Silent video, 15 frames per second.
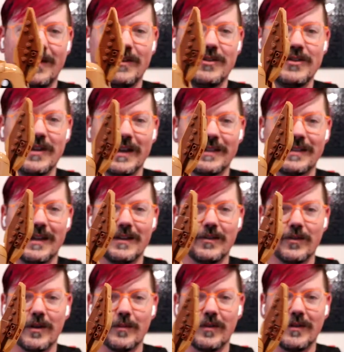Just
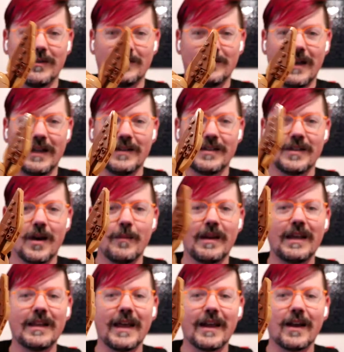adorable. And so
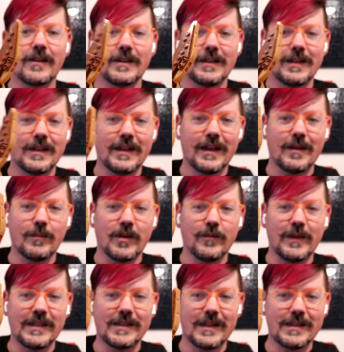many like articulating
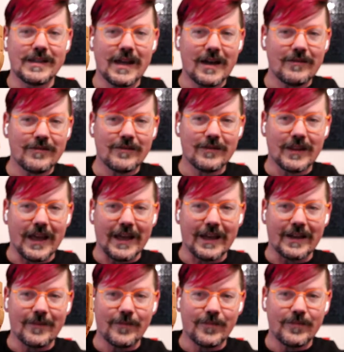movements and stuff.
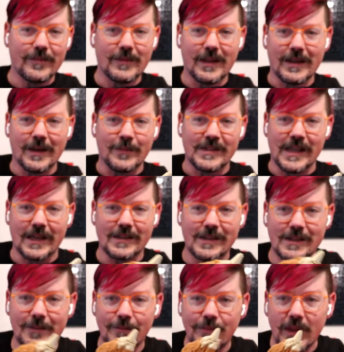Like
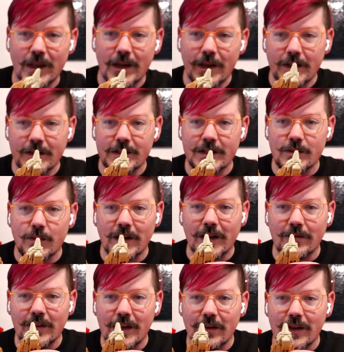obsessed. Just
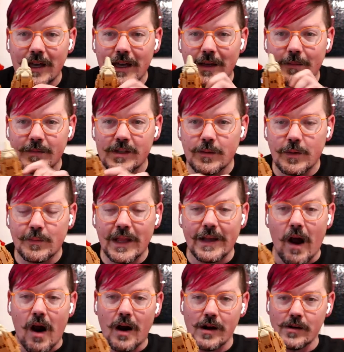working video games. You've been playing
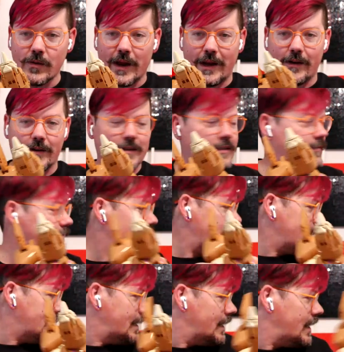Arc Raiders.
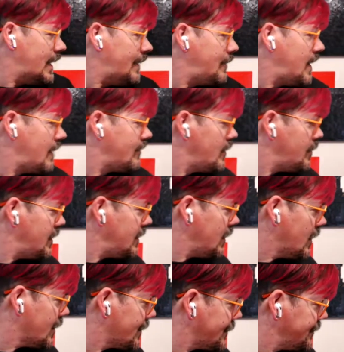Fun. I'm not
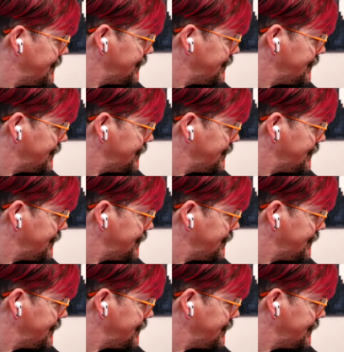familiar,